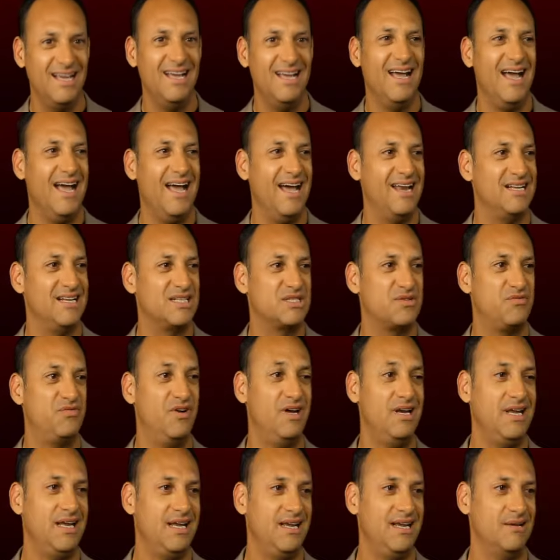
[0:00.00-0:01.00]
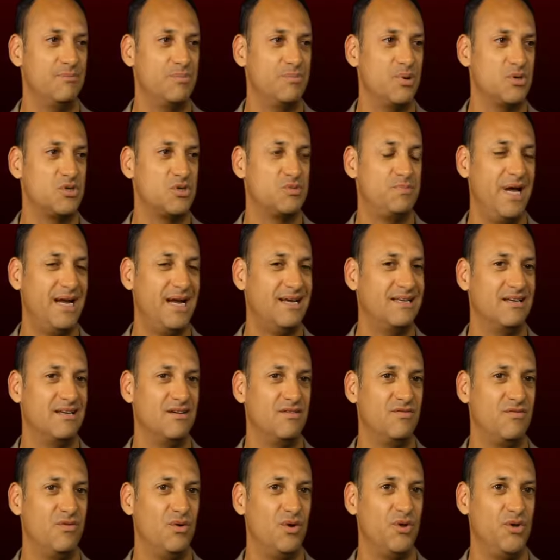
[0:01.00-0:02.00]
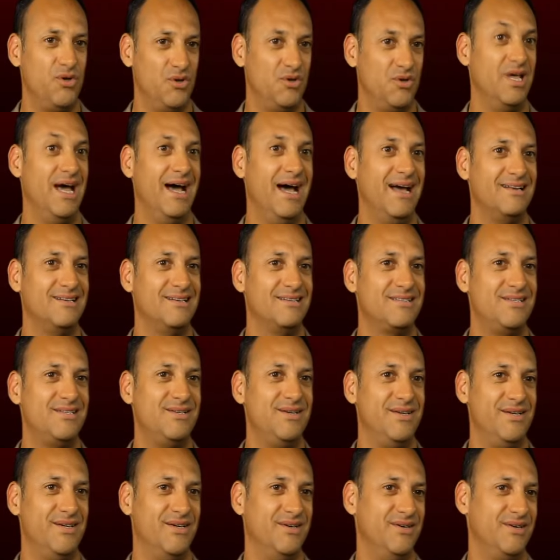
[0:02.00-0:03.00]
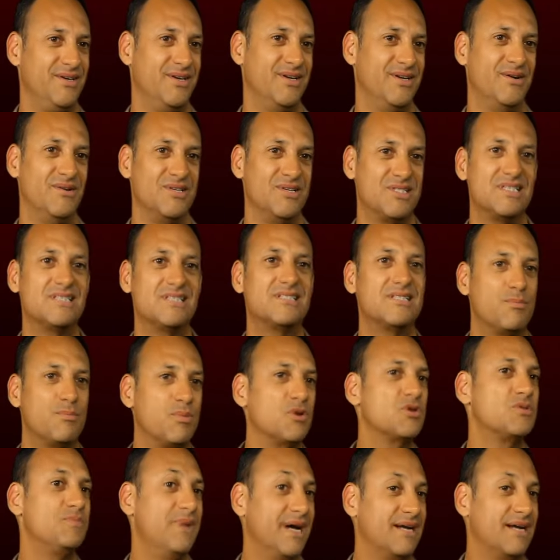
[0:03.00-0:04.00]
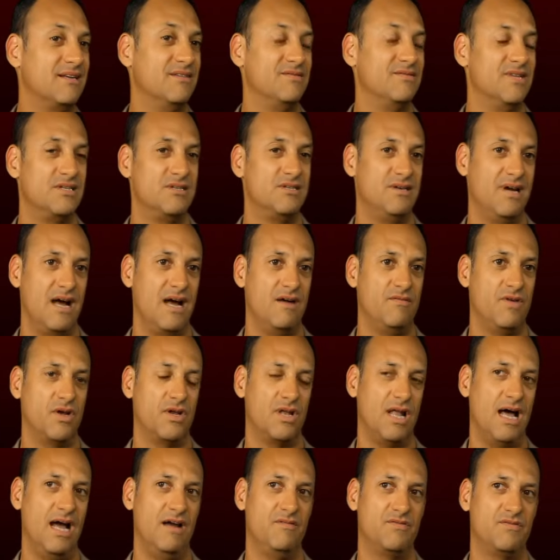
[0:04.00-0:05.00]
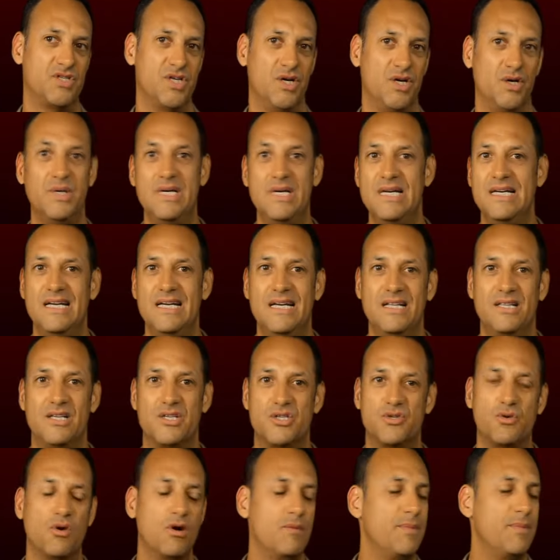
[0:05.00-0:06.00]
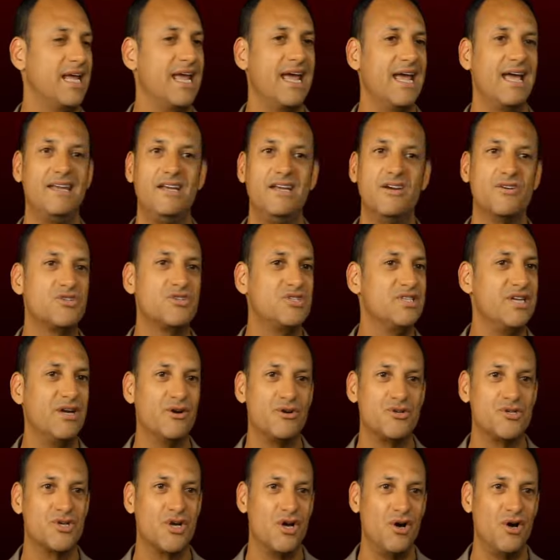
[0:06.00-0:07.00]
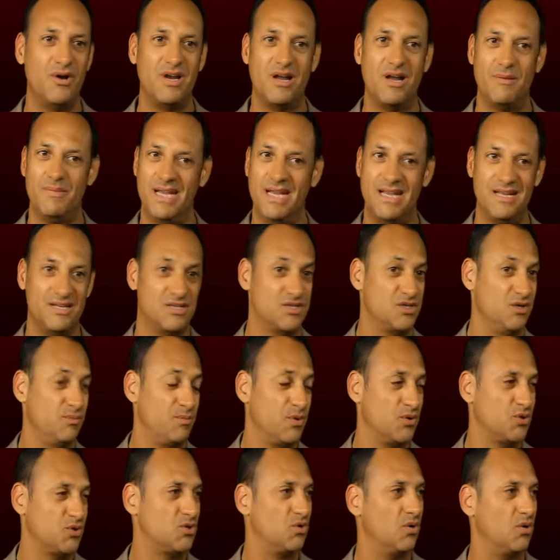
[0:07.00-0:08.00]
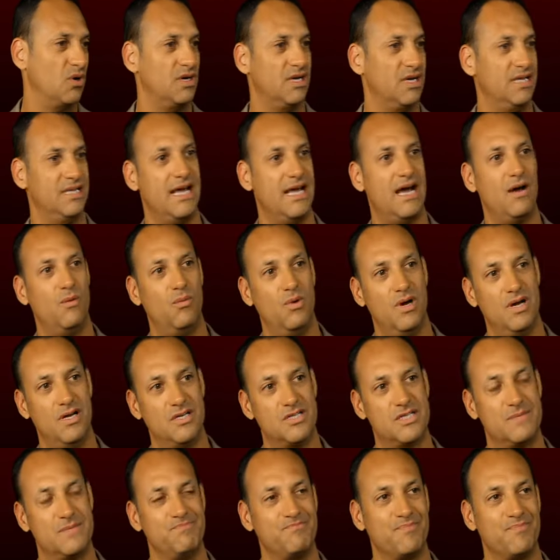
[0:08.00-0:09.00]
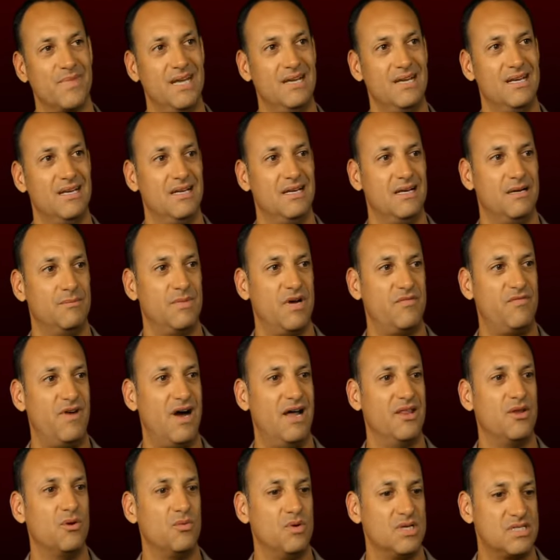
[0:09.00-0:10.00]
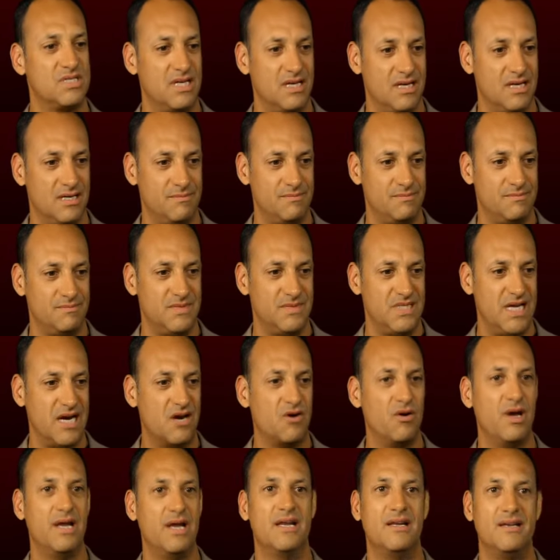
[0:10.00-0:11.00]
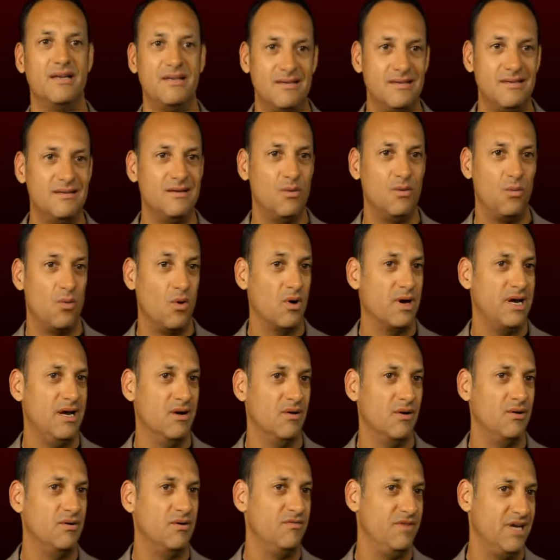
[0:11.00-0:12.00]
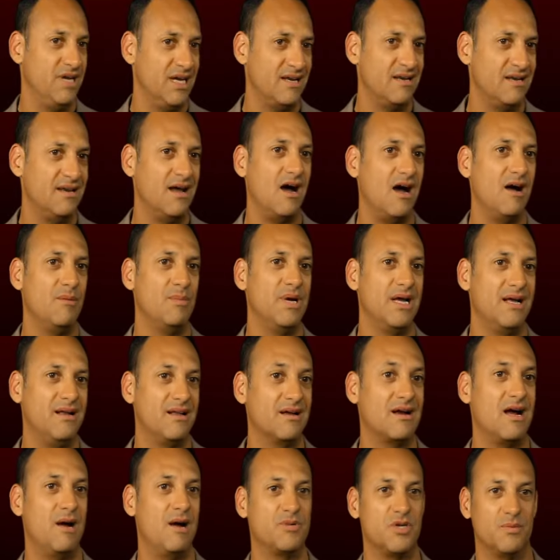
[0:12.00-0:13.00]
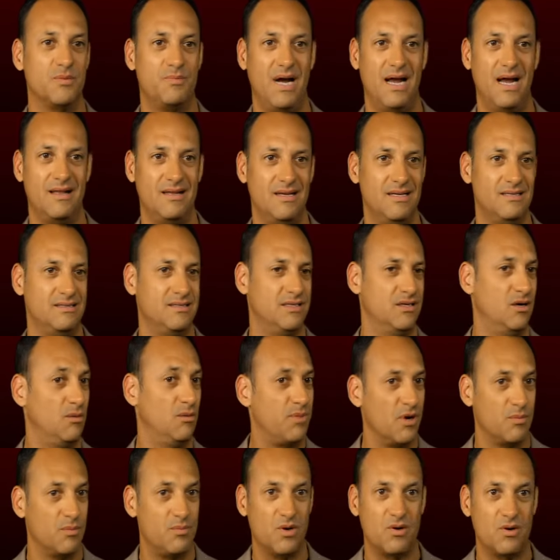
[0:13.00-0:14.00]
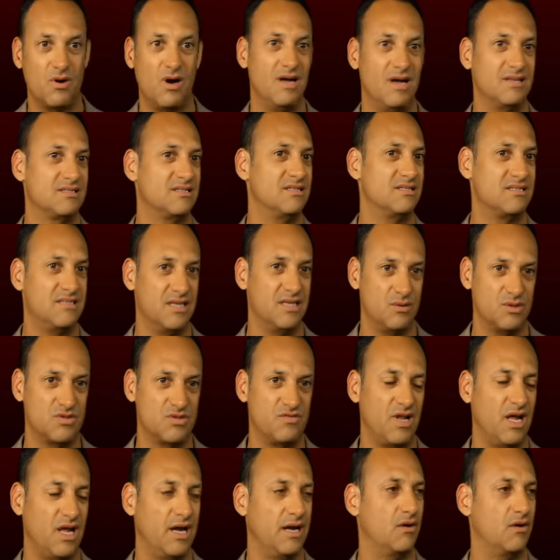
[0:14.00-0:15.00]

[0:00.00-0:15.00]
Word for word: And it's funny, perspective will do that to you. You know, it's just the perspective that you have on life. So the story began years and years ago, and I'll make it super short, and that was, my father was a decorated war hero in Vietnam, a helicopter pilot, you know, Purple Cross, Distinguished Flying